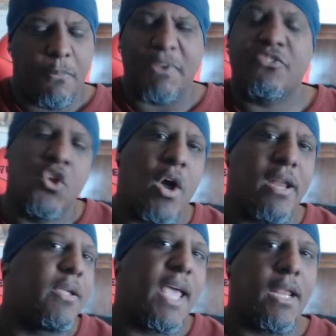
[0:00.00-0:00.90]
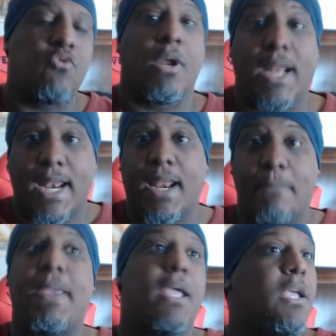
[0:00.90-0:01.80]
but still I didn't get into it, and I let
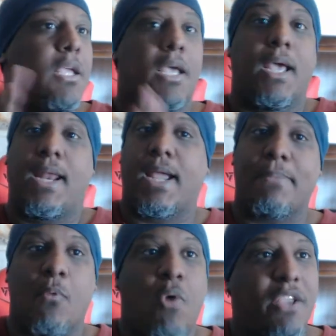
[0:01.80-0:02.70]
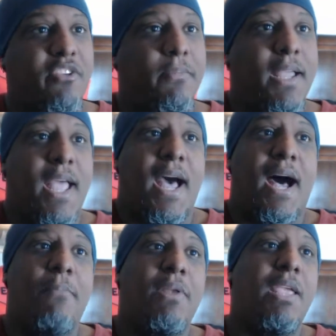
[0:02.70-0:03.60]
it be, and I kept on watching them.
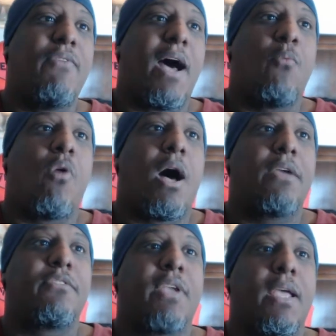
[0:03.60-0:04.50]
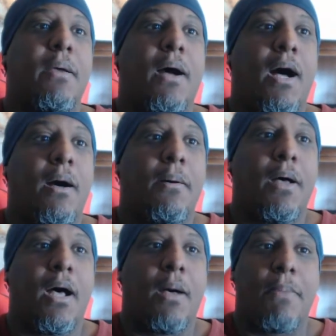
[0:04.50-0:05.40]
I believe I watched
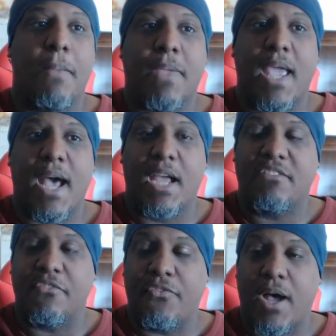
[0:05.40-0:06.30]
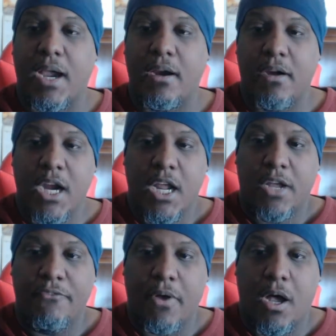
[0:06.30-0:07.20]
MK Ice and Fire
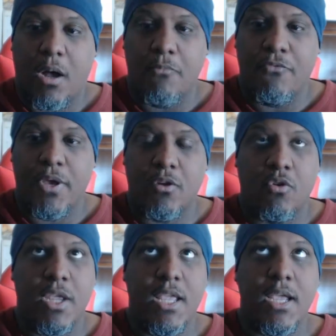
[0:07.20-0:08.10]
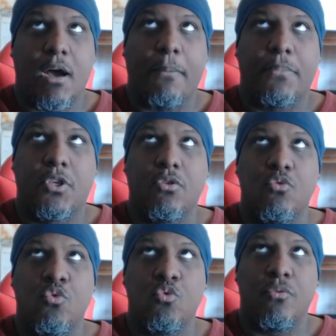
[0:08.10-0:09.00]
video up
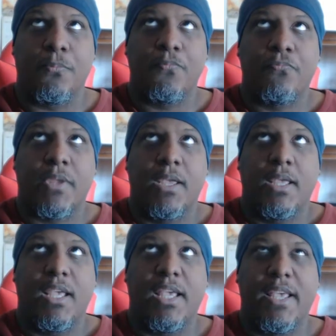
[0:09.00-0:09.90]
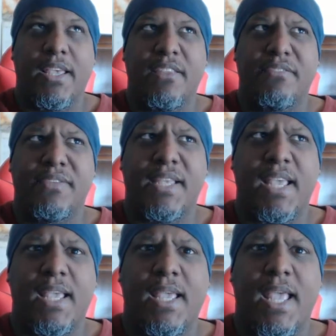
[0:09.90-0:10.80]
to his
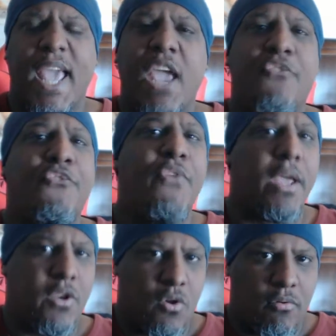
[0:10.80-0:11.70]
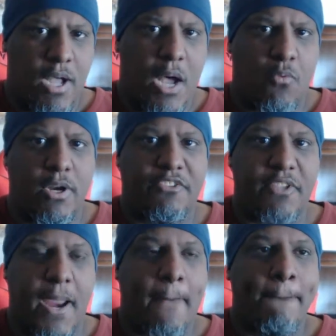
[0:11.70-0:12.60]
8th video, I want to
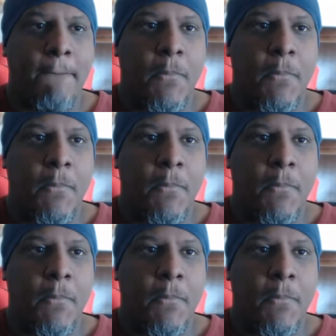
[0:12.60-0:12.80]
say.